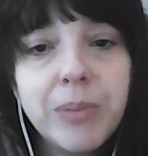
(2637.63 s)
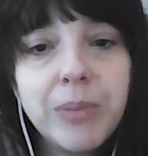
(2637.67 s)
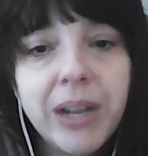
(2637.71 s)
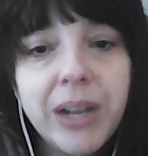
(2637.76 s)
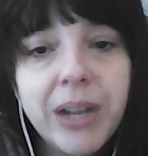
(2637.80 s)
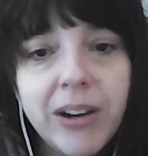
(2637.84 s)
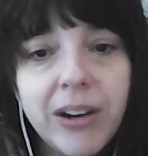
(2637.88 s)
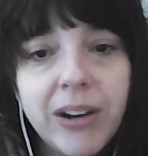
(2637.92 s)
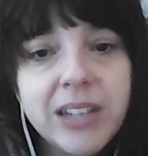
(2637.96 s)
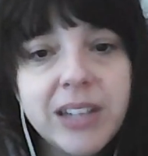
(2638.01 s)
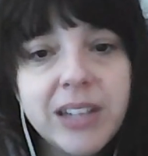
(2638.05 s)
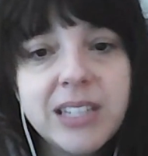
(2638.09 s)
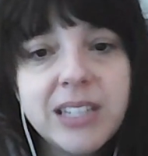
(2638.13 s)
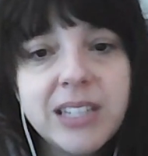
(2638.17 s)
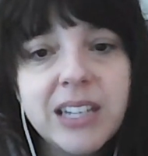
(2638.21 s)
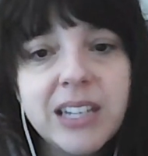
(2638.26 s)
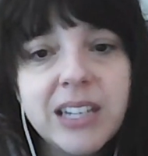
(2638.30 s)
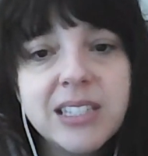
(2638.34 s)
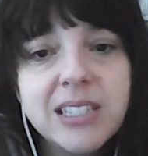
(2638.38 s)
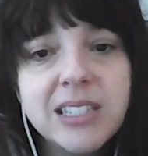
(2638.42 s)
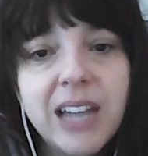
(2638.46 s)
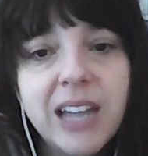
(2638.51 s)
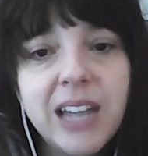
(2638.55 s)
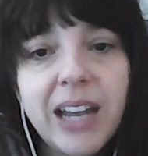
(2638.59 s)
a parent
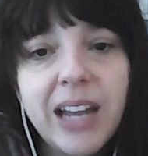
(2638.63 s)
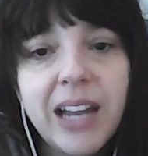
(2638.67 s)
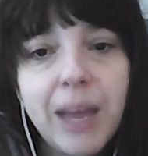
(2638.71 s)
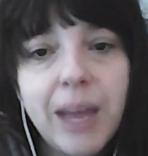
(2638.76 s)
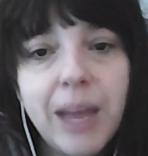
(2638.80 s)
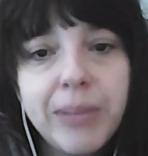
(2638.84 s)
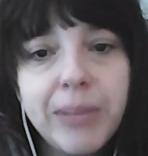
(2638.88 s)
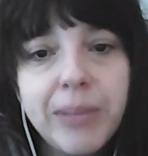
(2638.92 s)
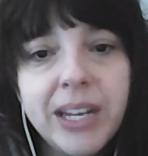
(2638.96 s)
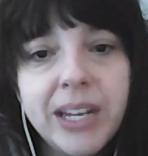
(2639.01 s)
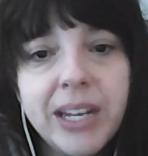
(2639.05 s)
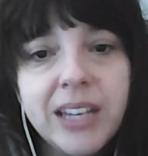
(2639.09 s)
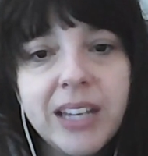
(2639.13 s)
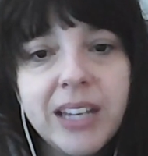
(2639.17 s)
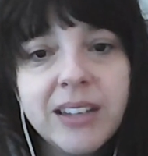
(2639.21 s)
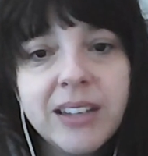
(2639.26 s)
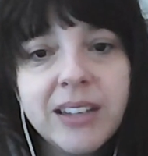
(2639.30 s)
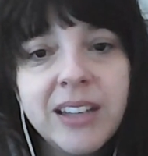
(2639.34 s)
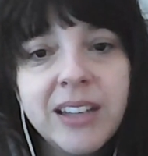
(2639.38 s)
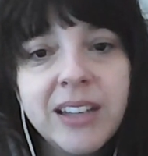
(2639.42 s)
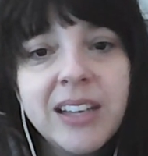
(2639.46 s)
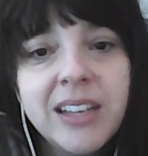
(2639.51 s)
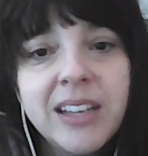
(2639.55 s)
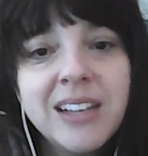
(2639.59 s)
and it's not
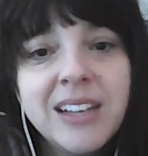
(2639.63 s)
happening,